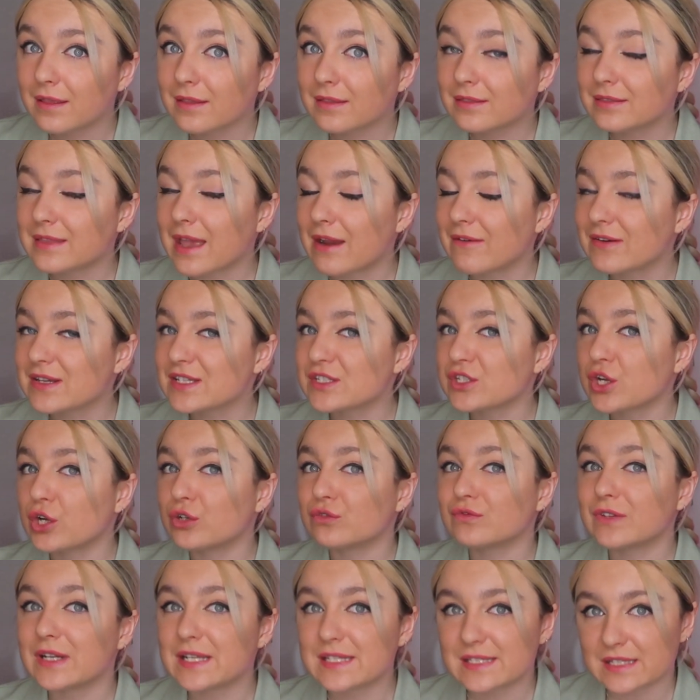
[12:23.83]
There is no
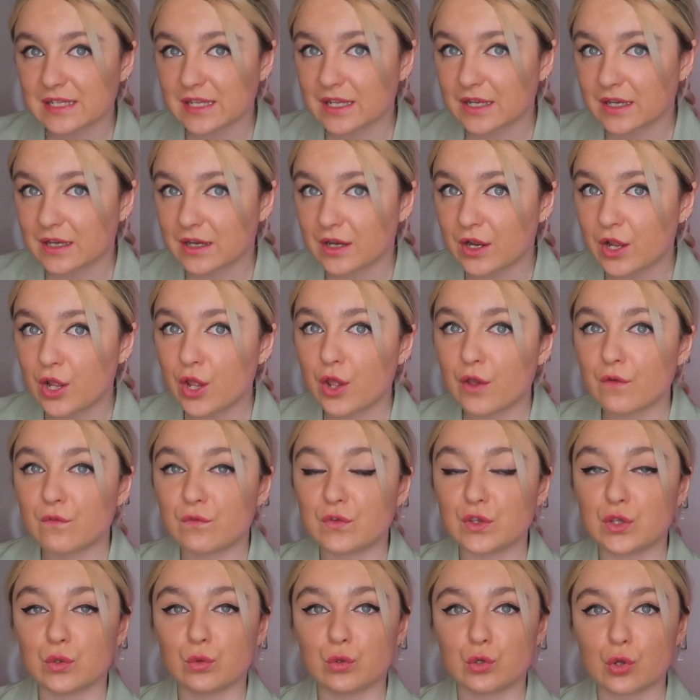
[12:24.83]
reason
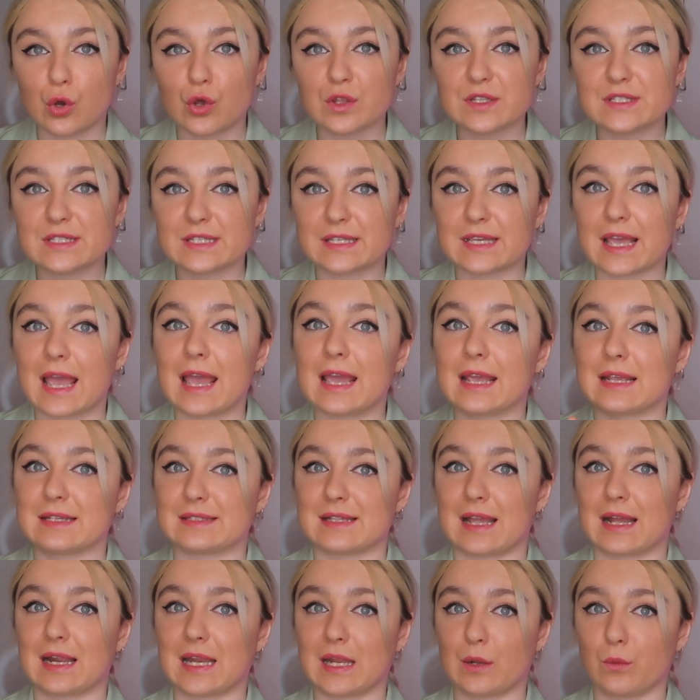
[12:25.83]
for you not to get
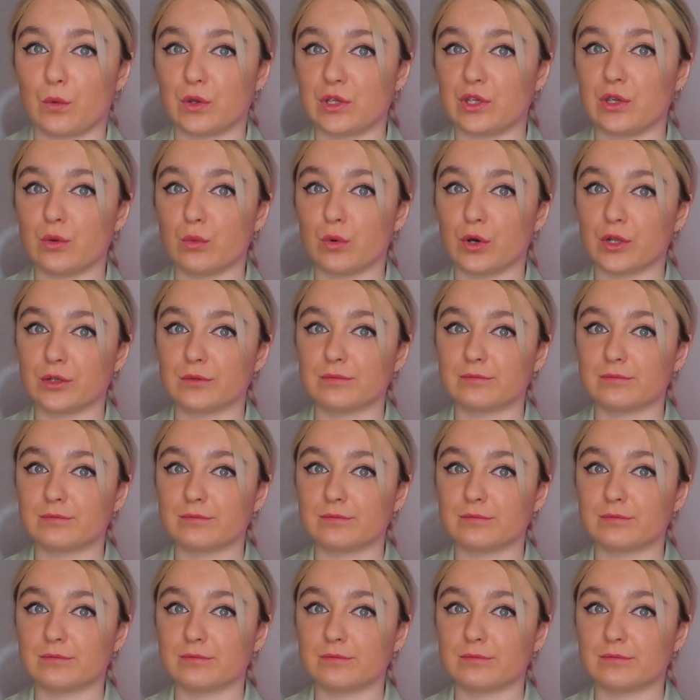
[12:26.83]
exactly what you want.